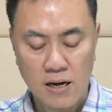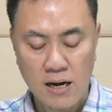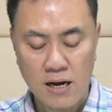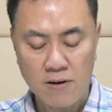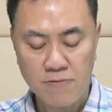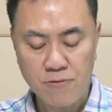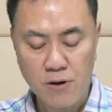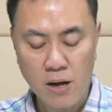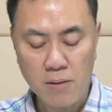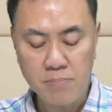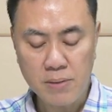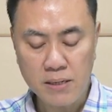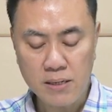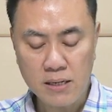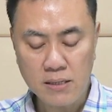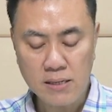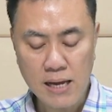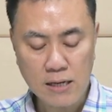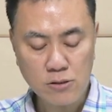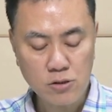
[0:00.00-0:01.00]
from
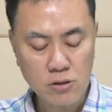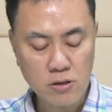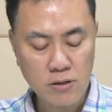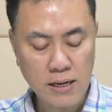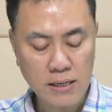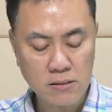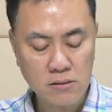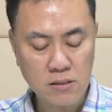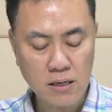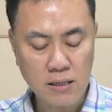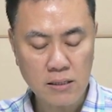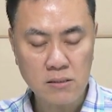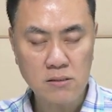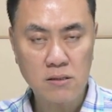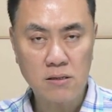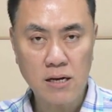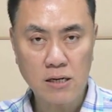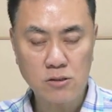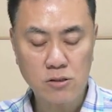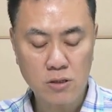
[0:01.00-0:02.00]
many national and
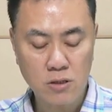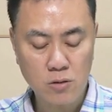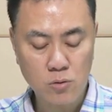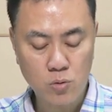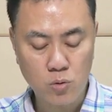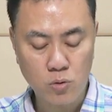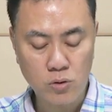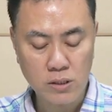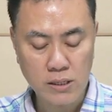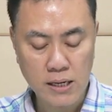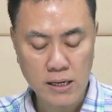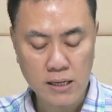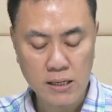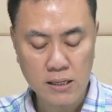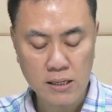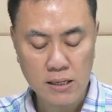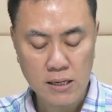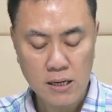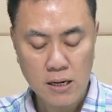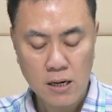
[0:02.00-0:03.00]
international
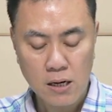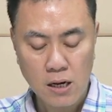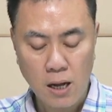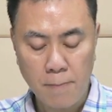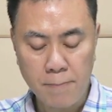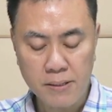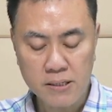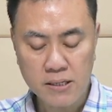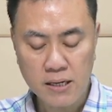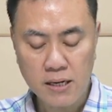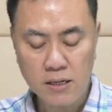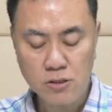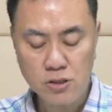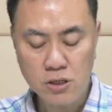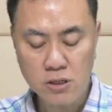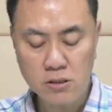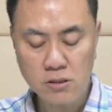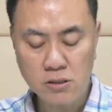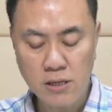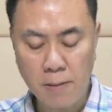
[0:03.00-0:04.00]
cooking
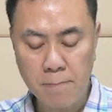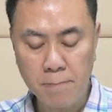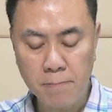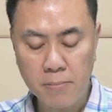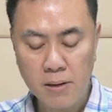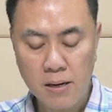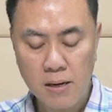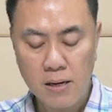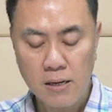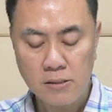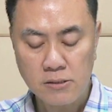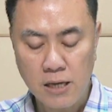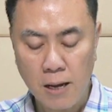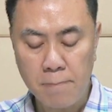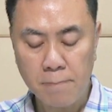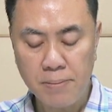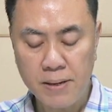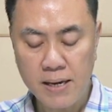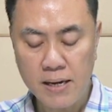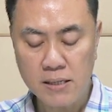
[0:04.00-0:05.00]
competition
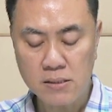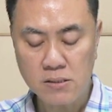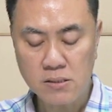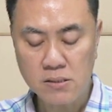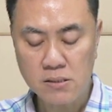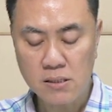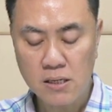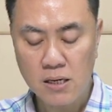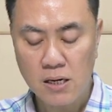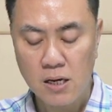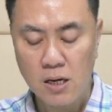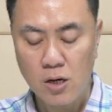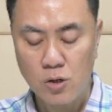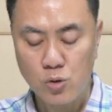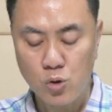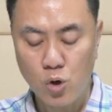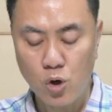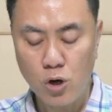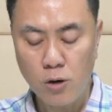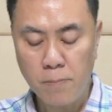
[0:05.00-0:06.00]
champions,
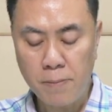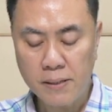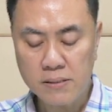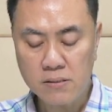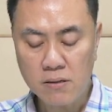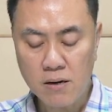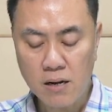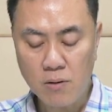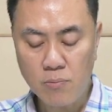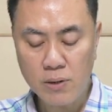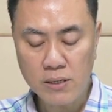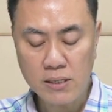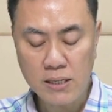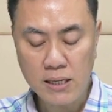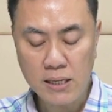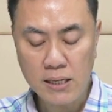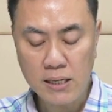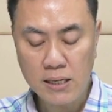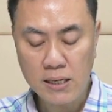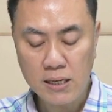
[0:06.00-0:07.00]
Yo
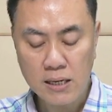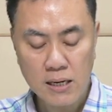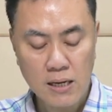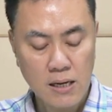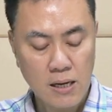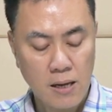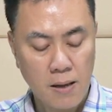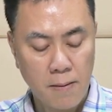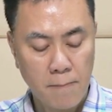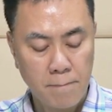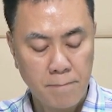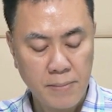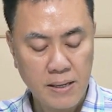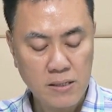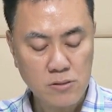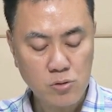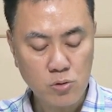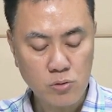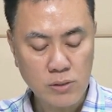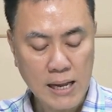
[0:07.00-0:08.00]
Patarawadi
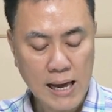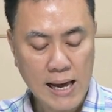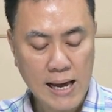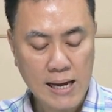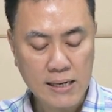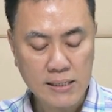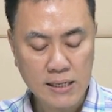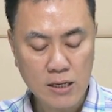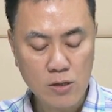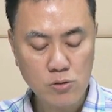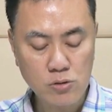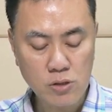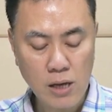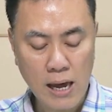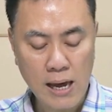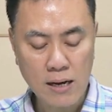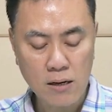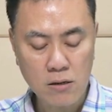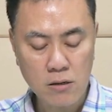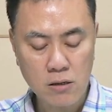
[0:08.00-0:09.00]
Misuna, news
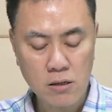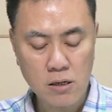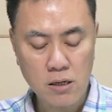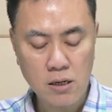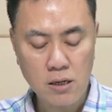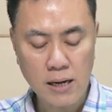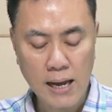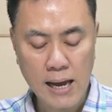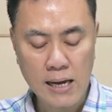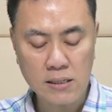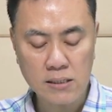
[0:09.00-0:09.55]
anchor at